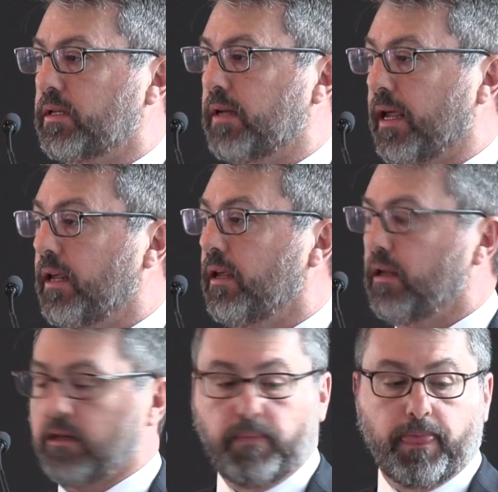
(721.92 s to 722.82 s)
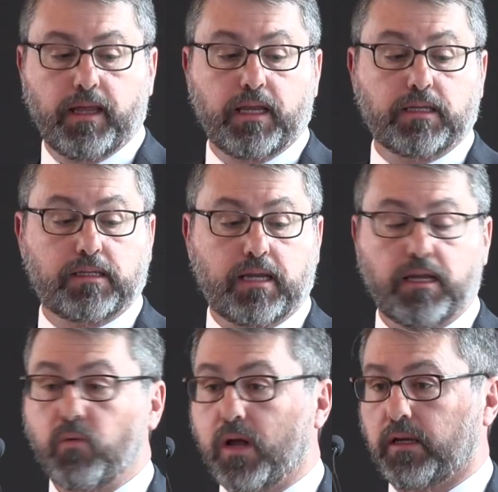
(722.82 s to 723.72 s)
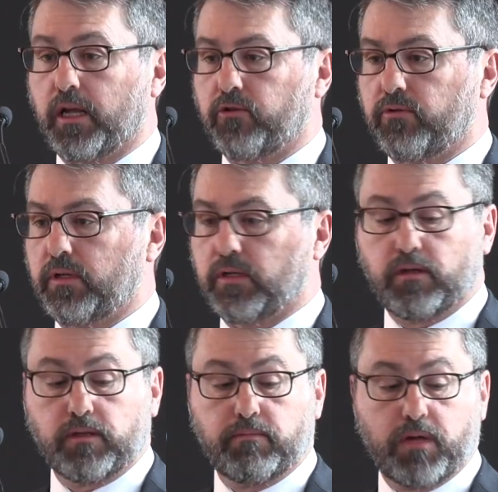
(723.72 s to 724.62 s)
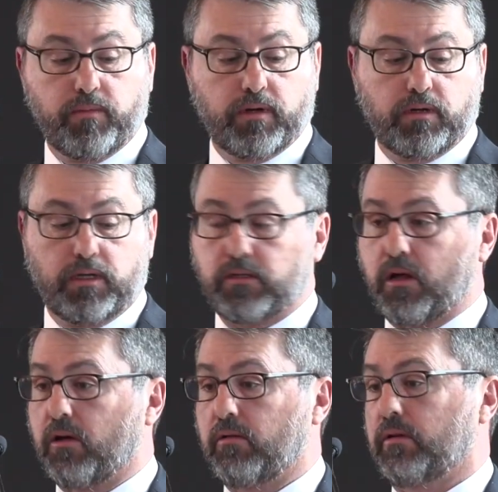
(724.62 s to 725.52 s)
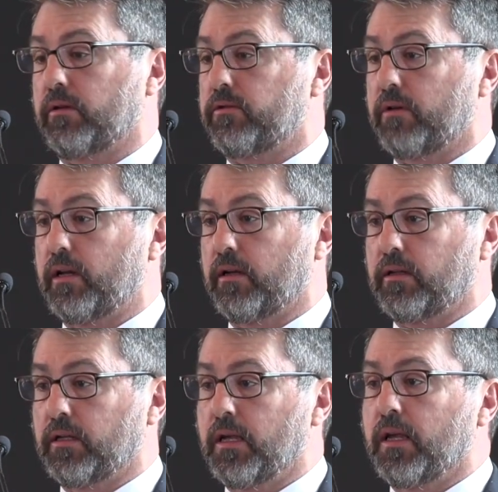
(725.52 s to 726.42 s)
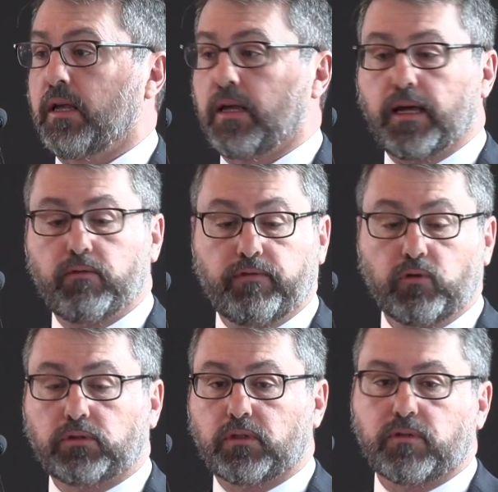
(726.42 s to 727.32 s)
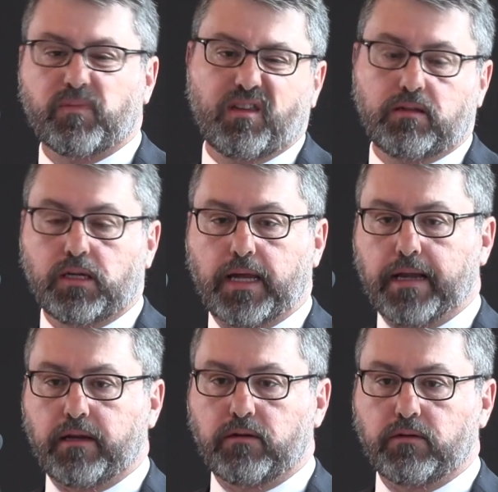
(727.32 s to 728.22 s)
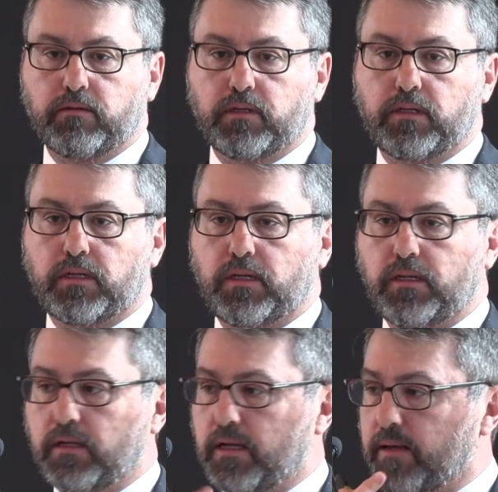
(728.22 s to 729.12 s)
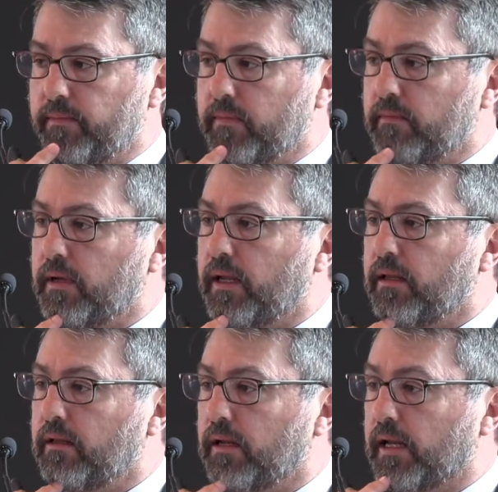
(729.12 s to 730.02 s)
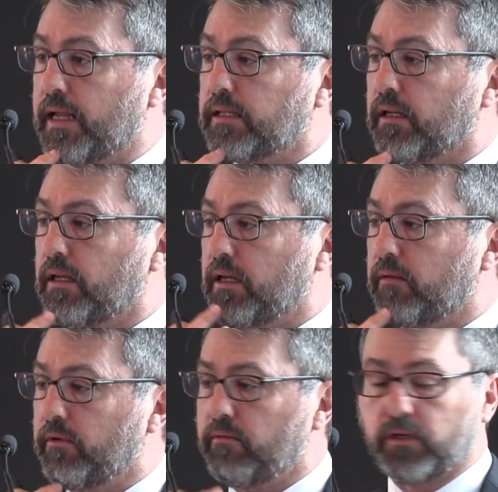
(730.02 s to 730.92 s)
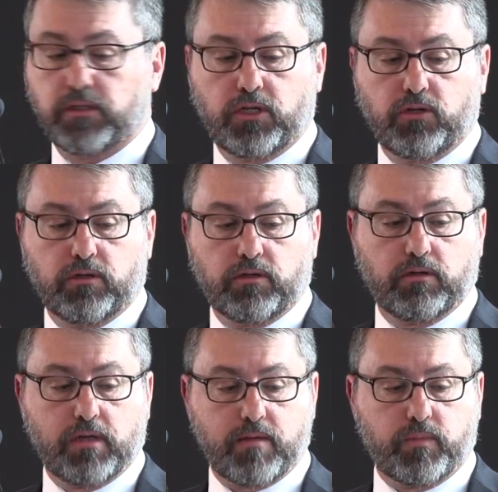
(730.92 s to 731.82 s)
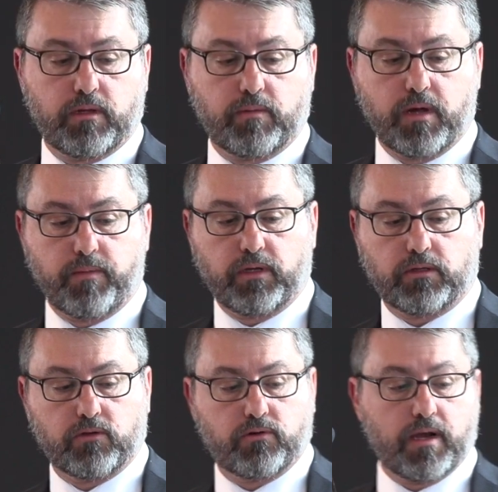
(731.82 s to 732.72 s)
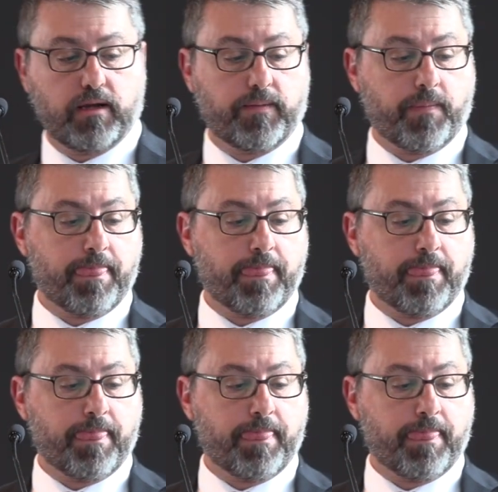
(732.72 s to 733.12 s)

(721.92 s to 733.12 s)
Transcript: staking in Tier 1 countries. So at the moment it is only Australia. We've looked at some things in Canada and Alaska, and we will continue to do that, but at the moment it's Australia.